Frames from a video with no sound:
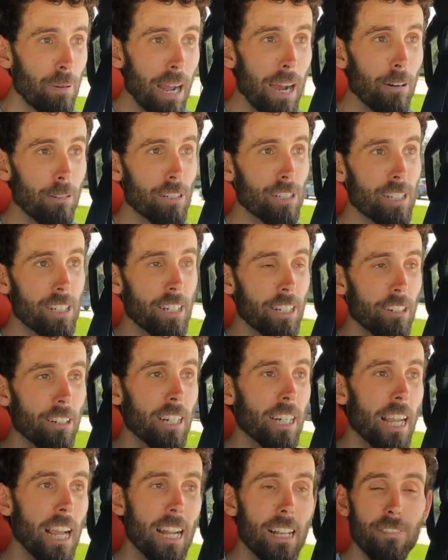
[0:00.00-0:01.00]
power
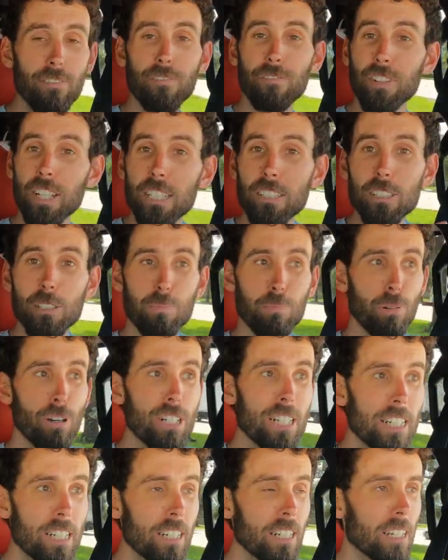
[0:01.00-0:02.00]
steering, and it feels
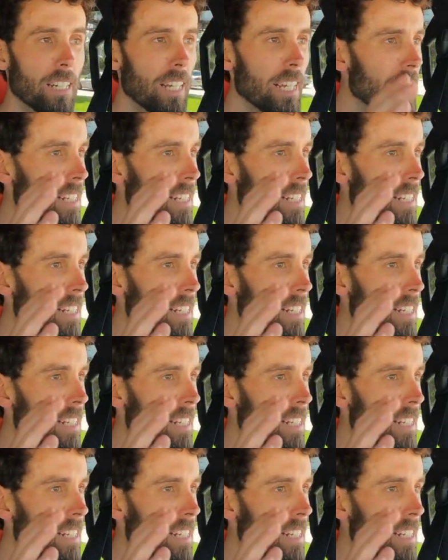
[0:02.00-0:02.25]
pretty good.